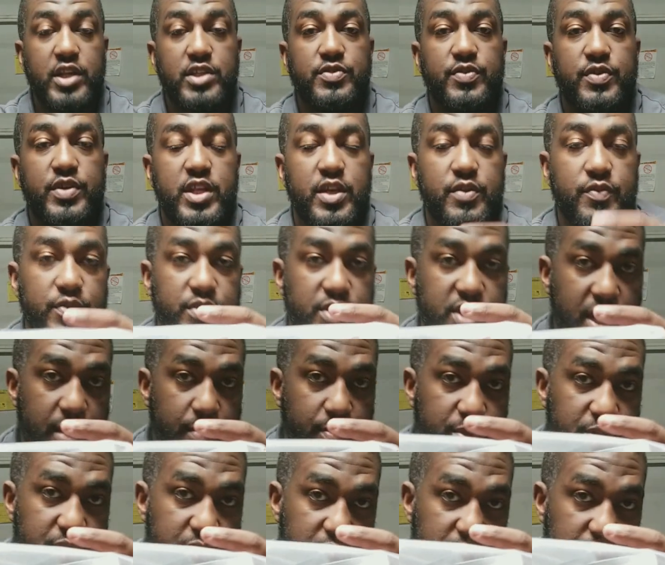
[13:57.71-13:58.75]
readings for
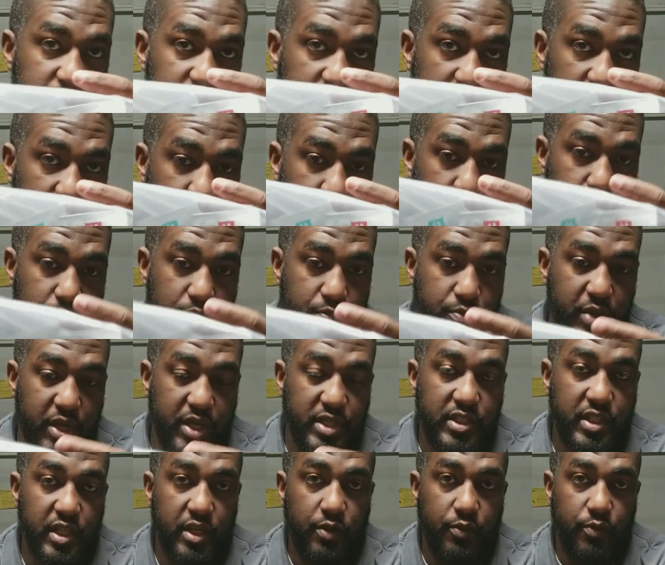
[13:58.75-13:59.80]
different temperatures. So
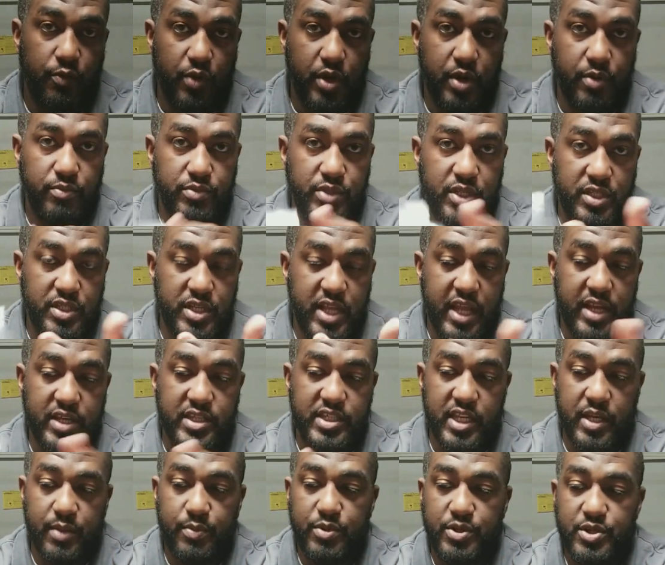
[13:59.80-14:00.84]
based on what the
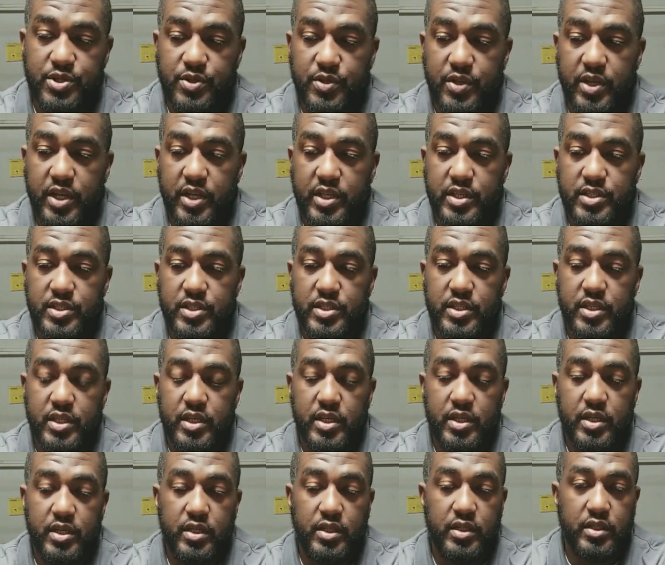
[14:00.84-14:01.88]
tank temperature
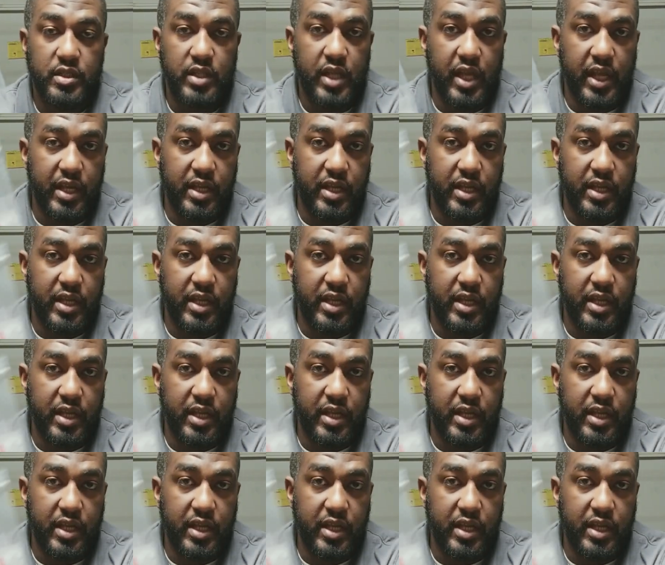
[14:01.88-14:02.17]
is,